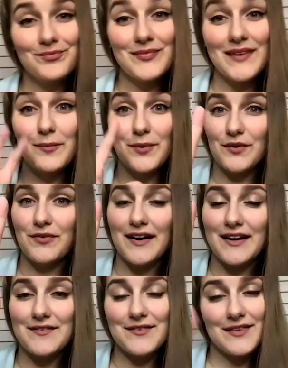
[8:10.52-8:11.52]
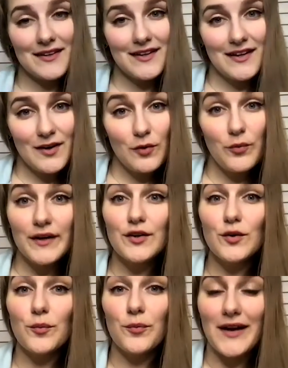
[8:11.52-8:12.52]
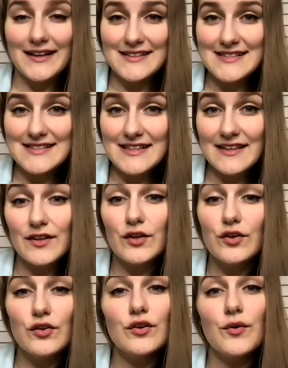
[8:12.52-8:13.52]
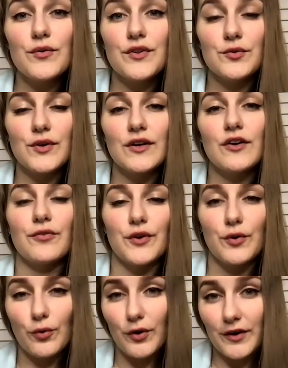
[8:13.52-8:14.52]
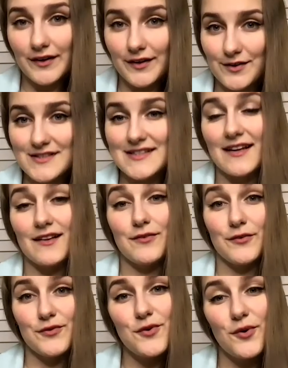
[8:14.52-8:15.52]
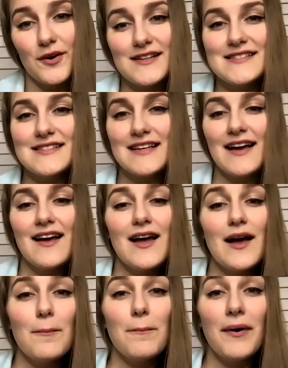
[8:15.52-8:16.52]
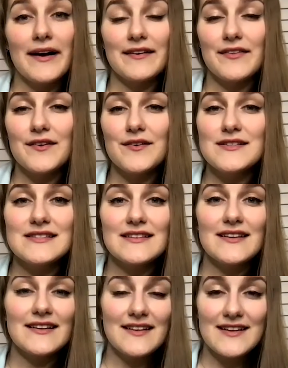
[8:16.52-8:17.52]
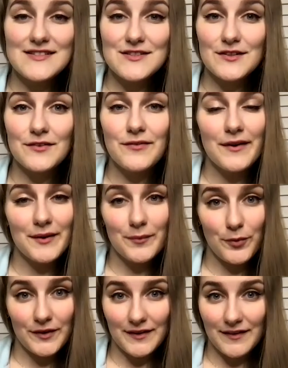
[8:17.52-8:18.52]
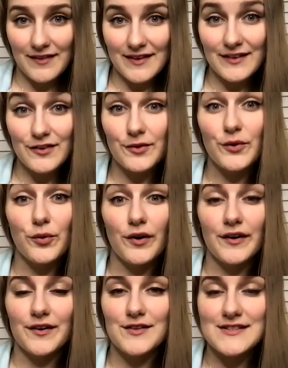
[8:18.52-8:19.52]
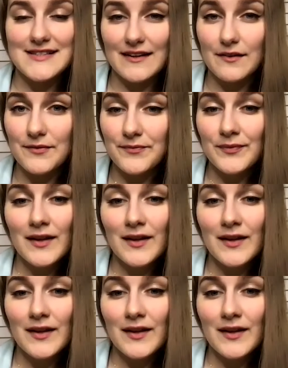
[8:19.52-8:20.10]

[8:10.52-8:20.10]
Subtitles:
Number 5, when you're practicing, you do know the trick of recording yourself, of course, but there's another very important thing to recording yourself.